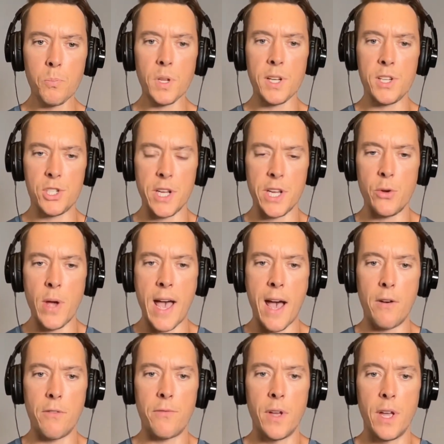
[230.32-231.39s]
say you
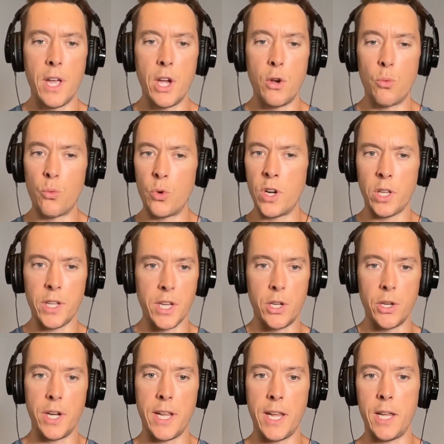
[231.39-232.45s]
have really
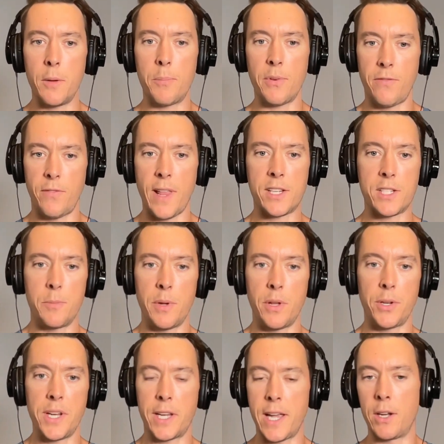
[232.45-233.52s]
good hip
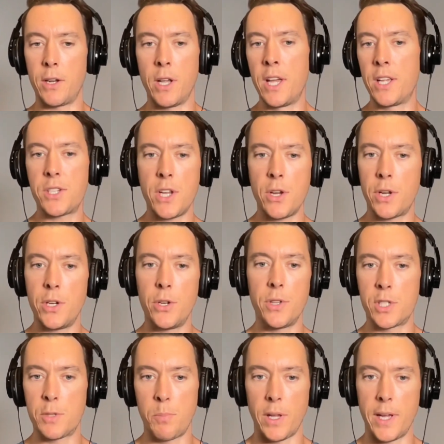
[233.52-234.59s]
flexibility. Again, say you can do the
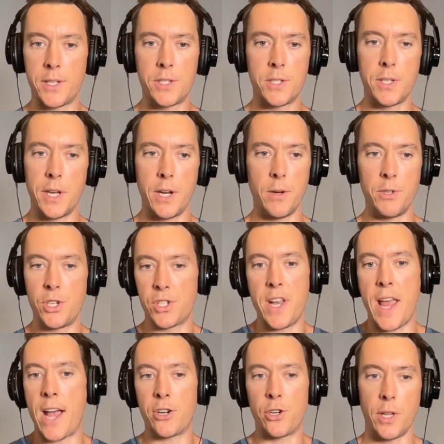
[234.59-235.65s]
splits, just
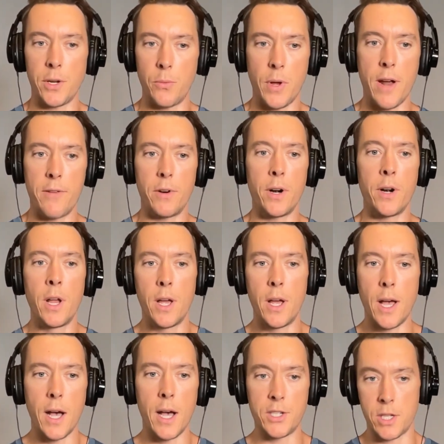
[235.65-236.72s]
naturally, whatever.
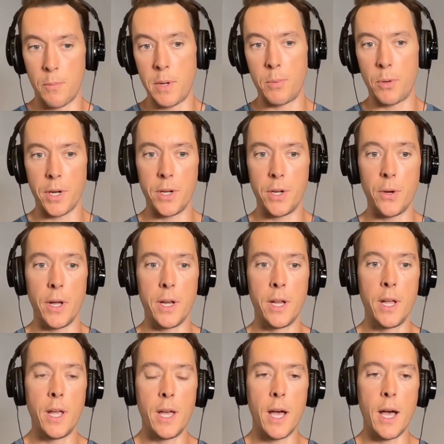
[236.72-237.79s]
Some people can do it
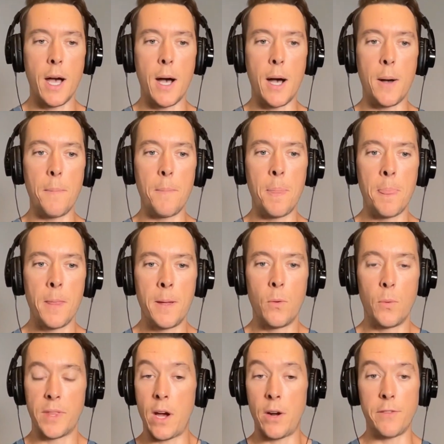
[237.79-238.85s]

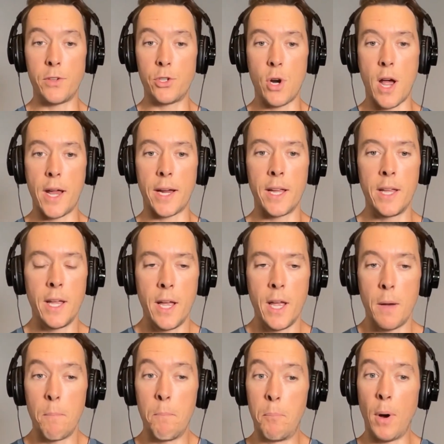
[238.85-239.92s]
without even trying,
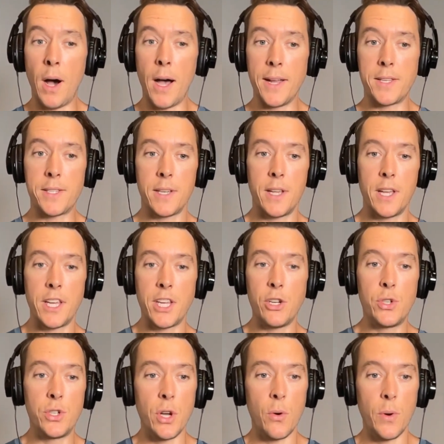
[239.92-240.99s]
but you
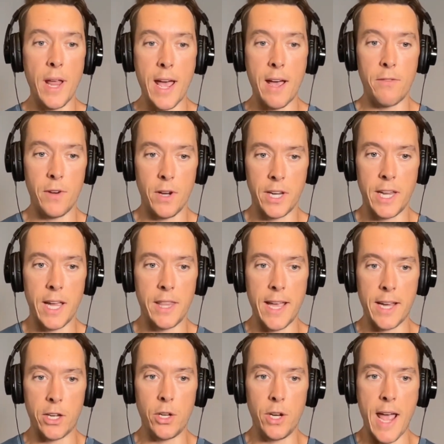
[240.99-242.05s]
don't have, again,
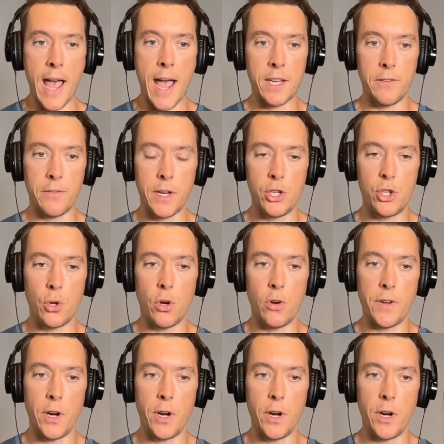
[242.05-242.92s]
that good active control of your